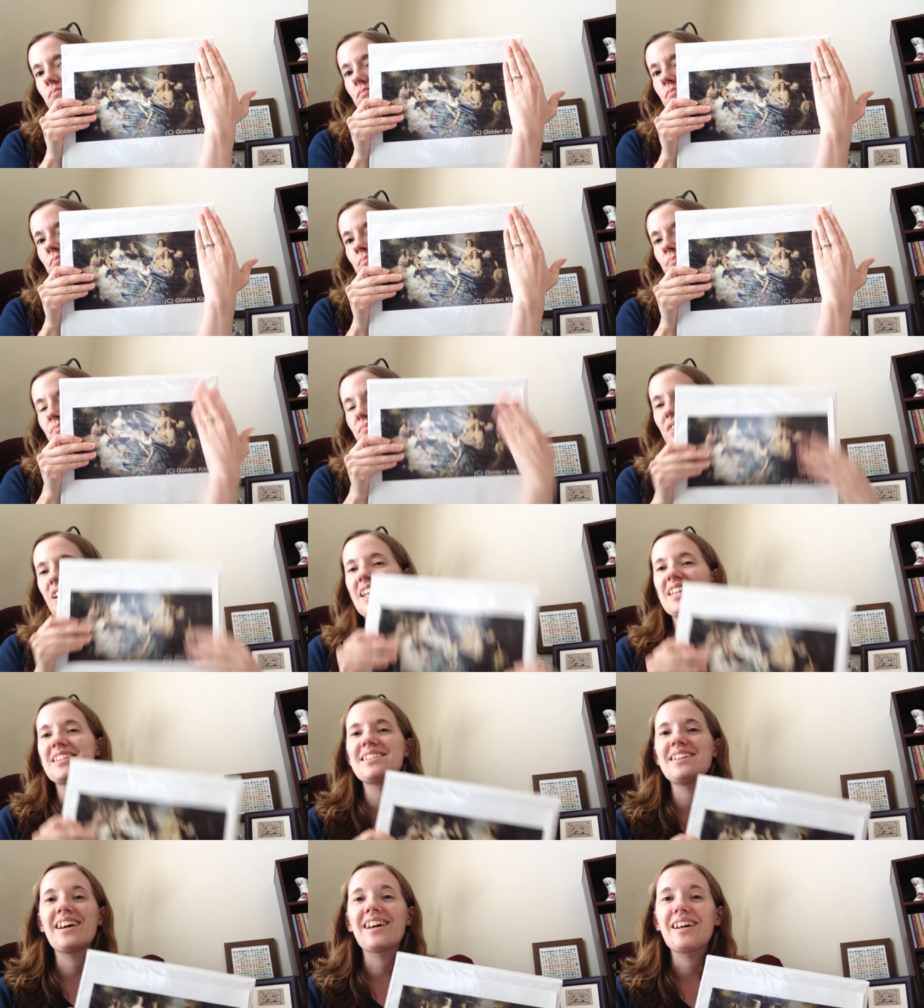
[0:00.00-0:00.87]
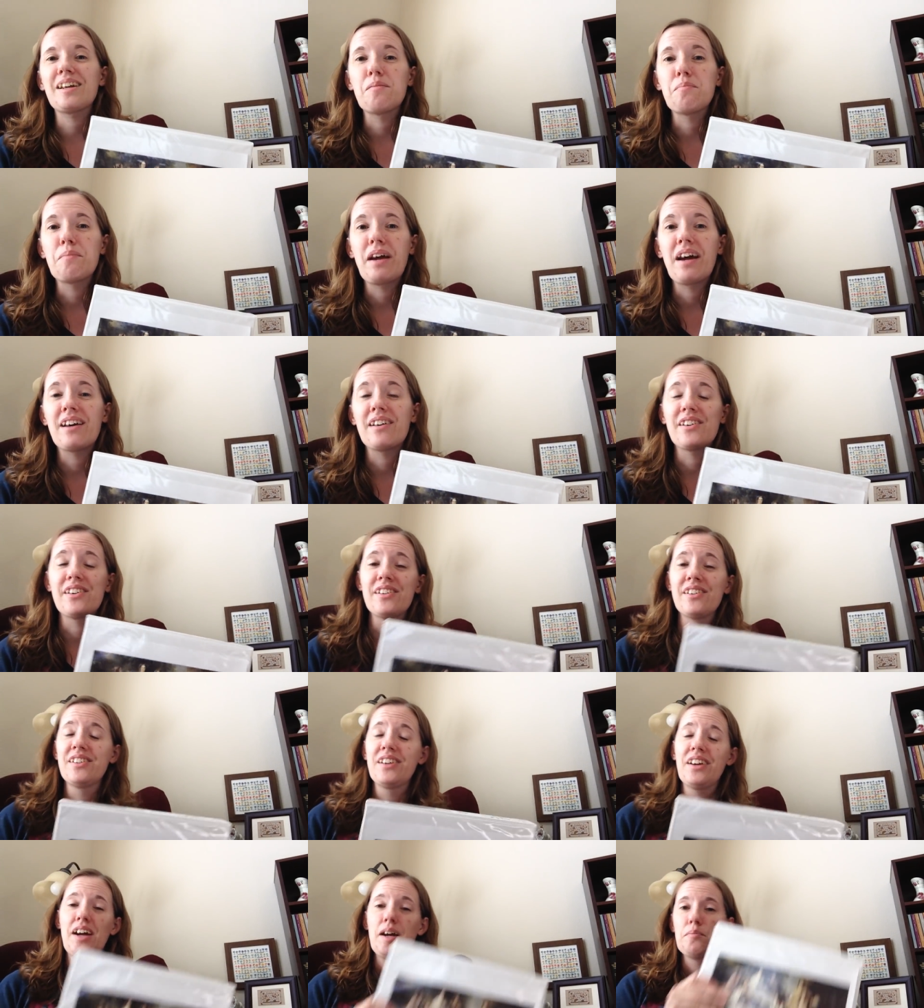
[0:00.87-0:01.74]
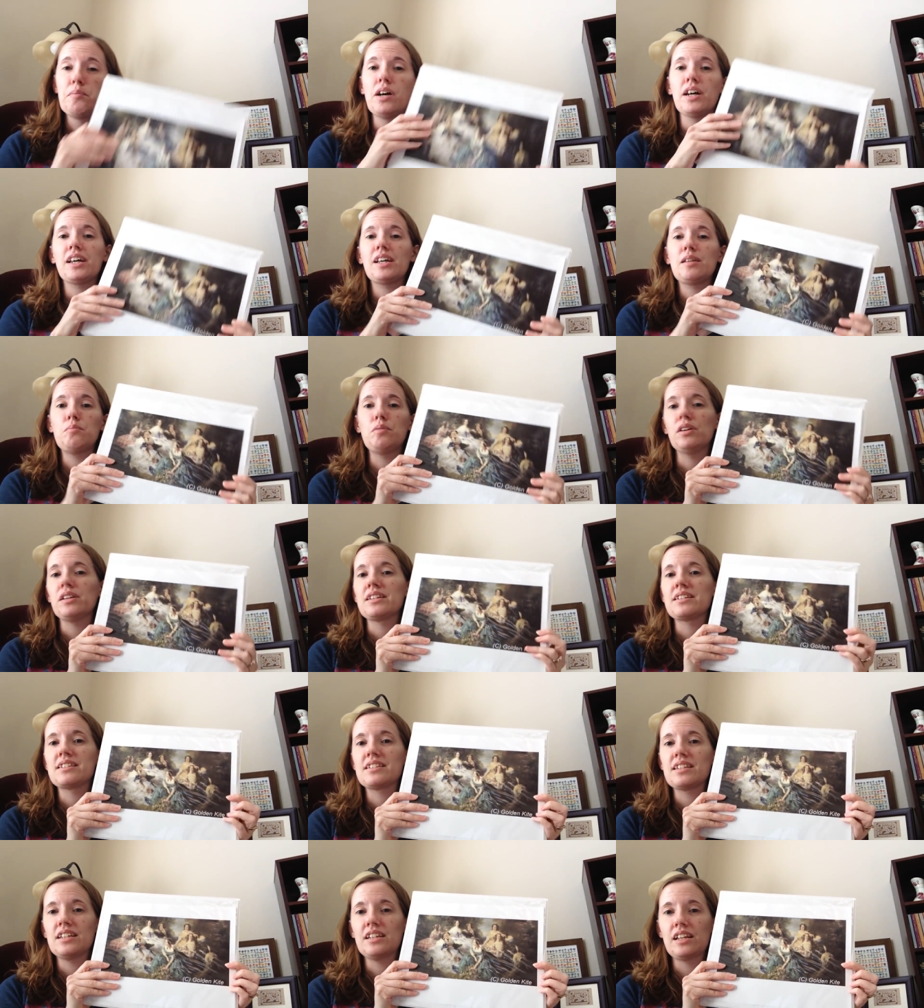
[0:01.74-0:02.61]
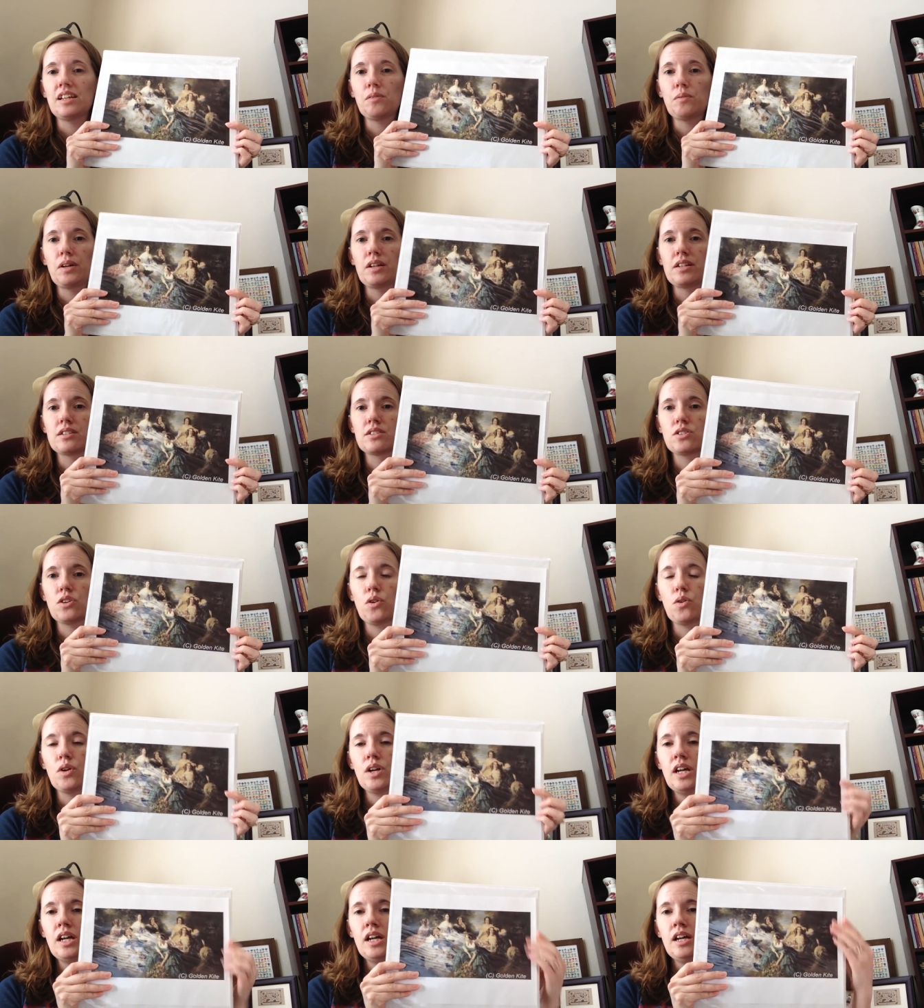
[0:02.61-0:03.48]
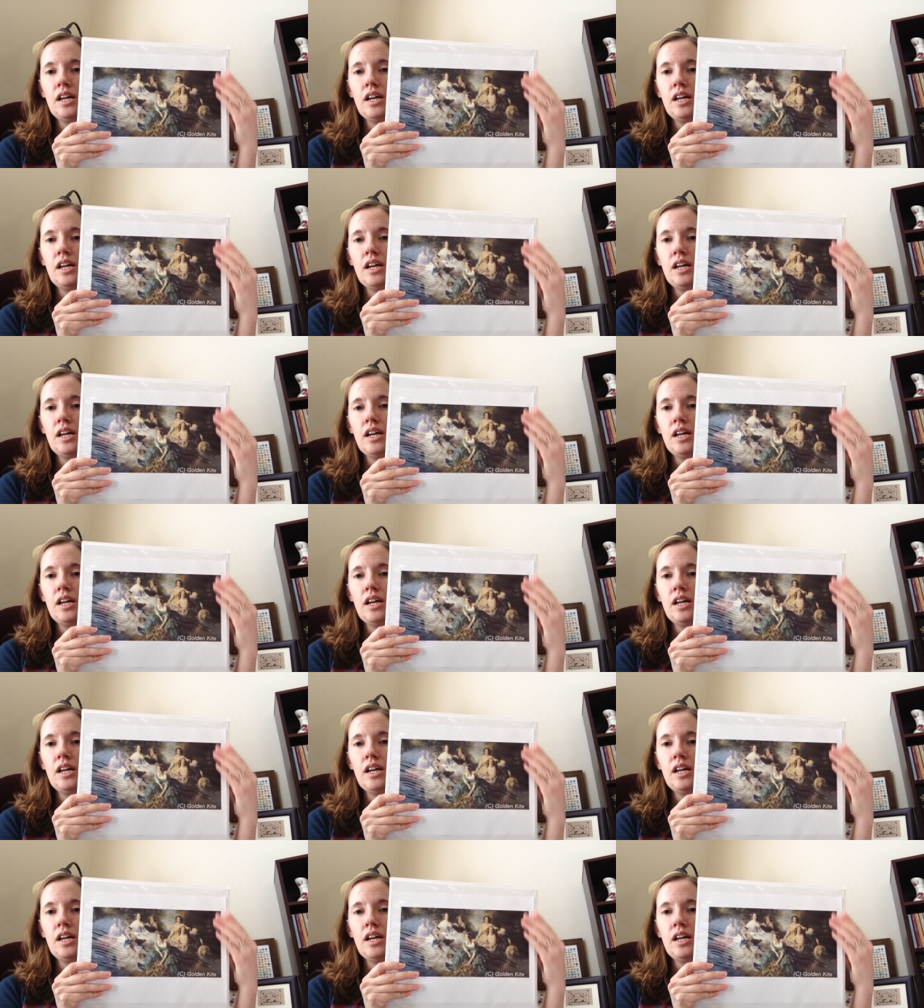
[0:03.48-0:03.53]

it's not going to matter. I'm not going to be able to see it anyway. So